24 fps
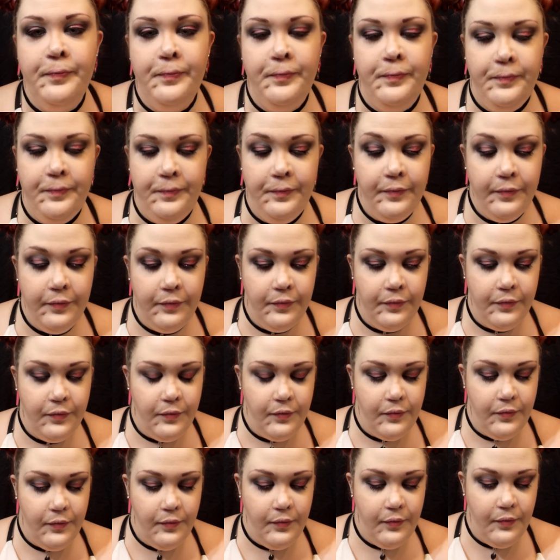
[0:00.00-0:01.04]

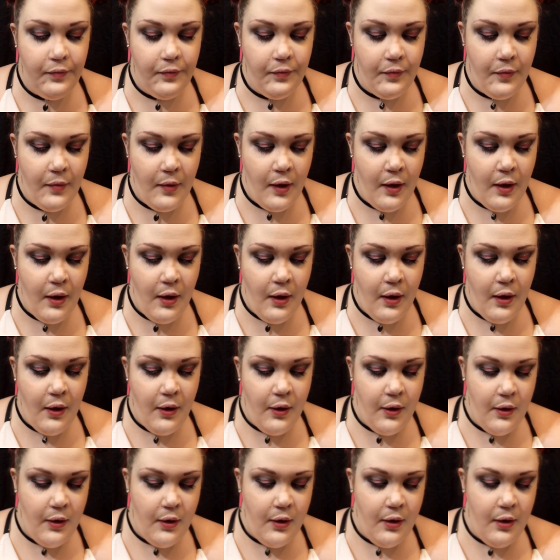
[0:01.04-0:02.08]

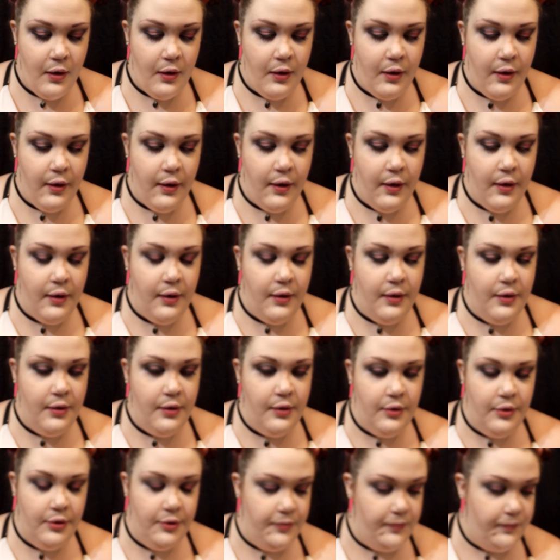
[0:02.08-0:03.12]

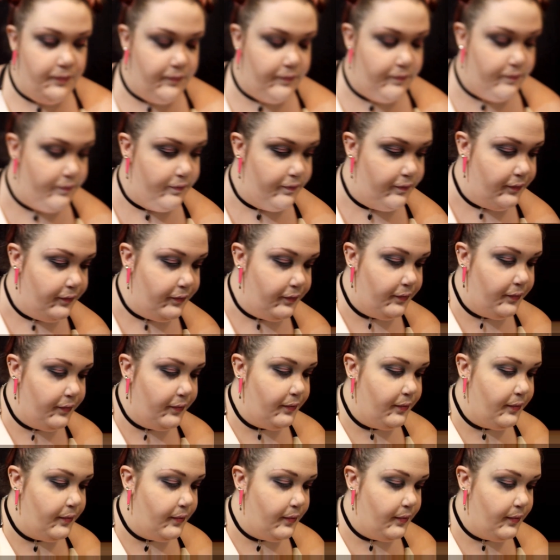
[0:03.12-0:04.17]

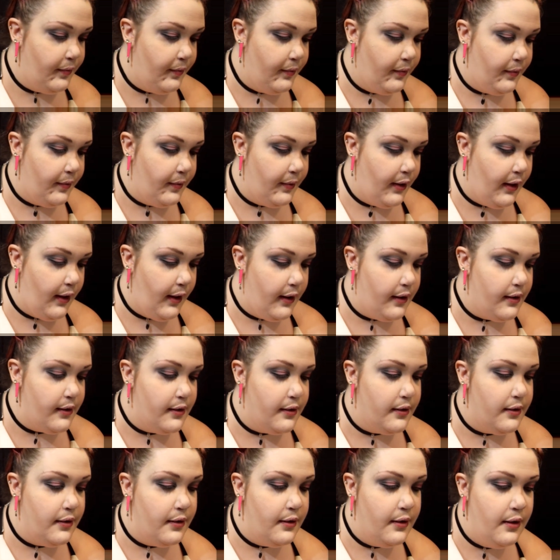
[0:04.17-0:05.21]

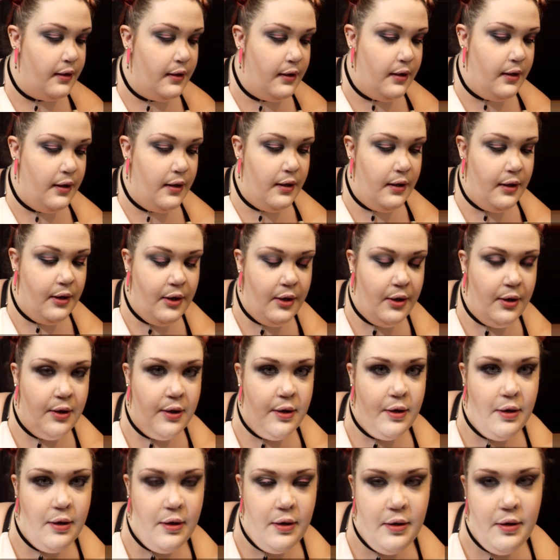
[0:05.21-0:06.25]

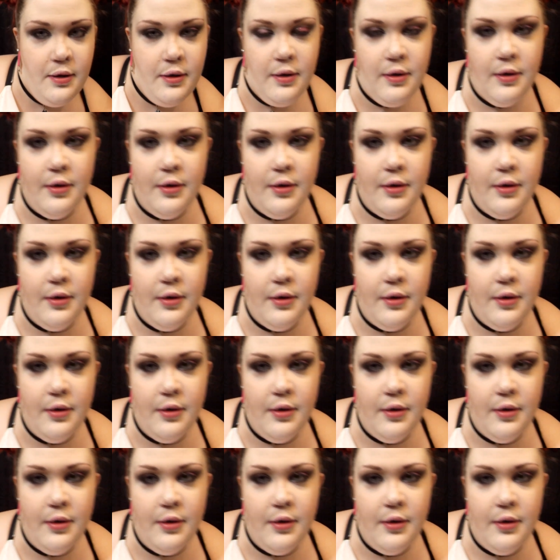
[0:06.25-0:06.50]
No one is speaking in this clip.